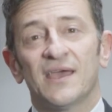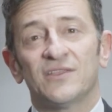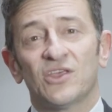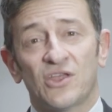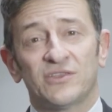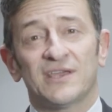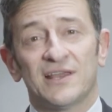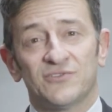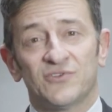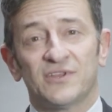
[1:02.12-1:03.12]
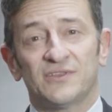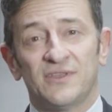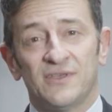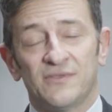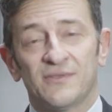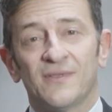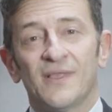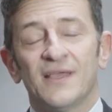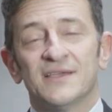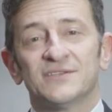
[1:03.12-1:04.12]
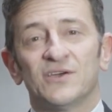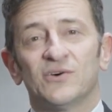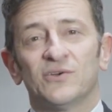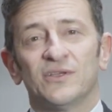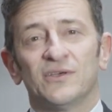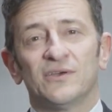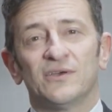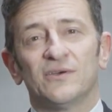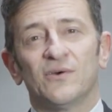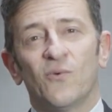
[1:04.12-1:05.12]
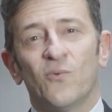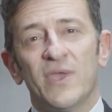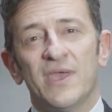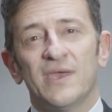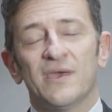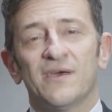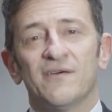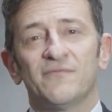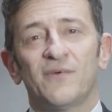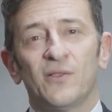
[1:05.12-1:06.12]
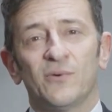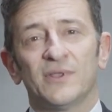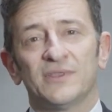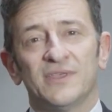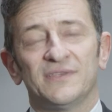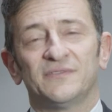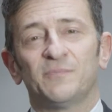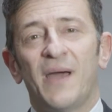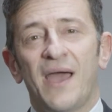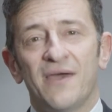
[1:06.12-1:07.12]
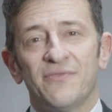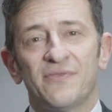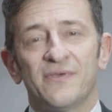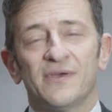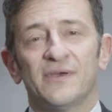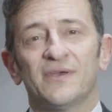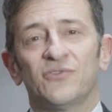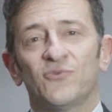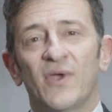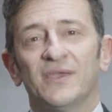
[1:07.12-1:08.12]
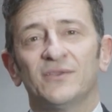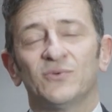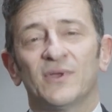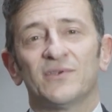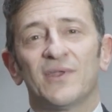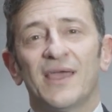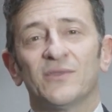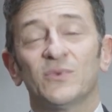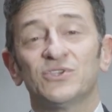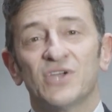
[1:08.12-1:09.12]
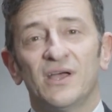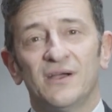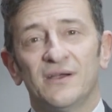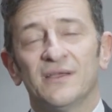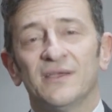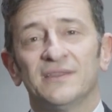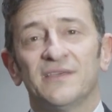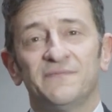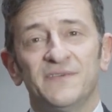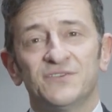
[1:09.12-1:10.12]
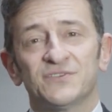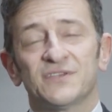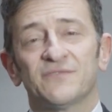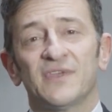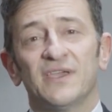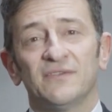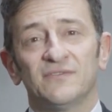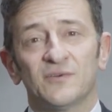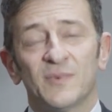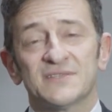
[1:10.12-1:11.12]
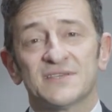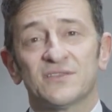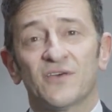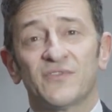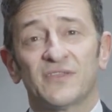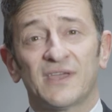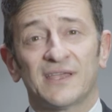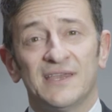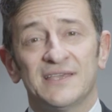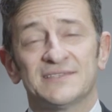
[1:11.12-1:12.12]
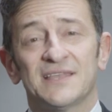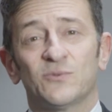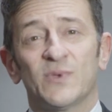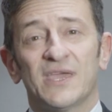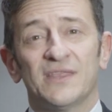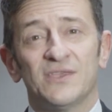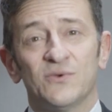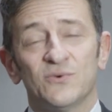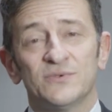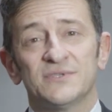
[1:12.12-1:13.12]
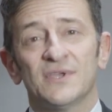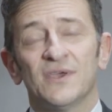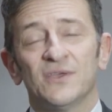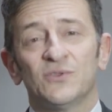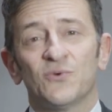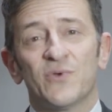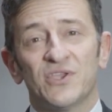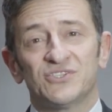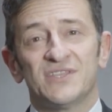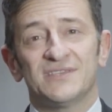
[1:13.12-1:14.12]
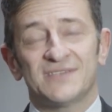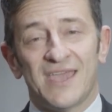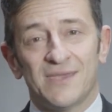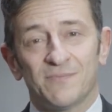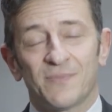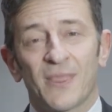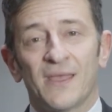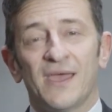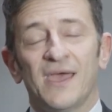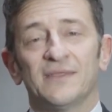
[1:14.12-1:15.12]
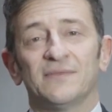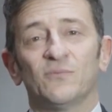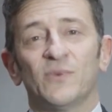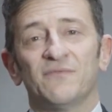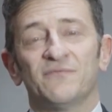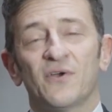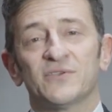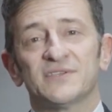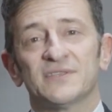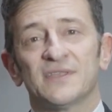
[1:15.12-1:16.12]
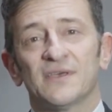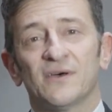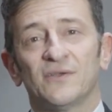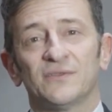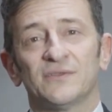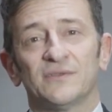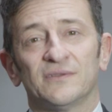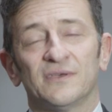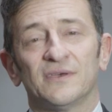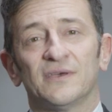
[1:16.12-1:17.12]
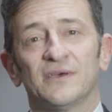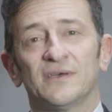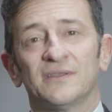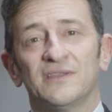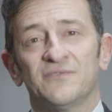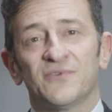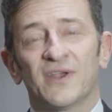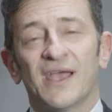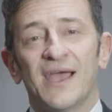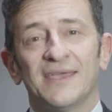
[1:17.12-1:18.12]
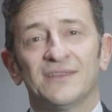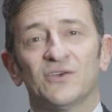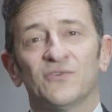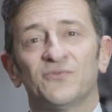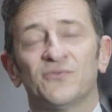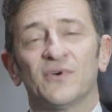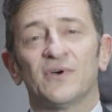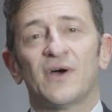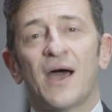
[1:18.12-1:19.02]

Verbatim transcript: endodontically treated teeth. So uh, we uh, followed this path, uh, trying to underline which are the features of the instruments and of the techniques that we can use to reach this aim. And we focused on uh, different kind of uh,